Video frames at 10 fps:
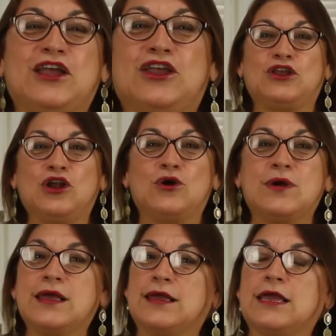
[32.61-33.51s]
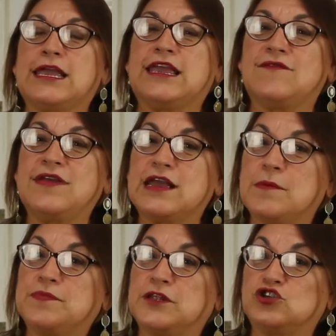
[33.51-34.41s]
You know, giving
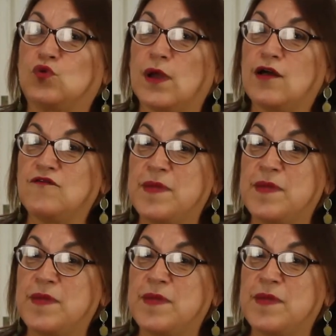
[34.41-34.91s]
up the 12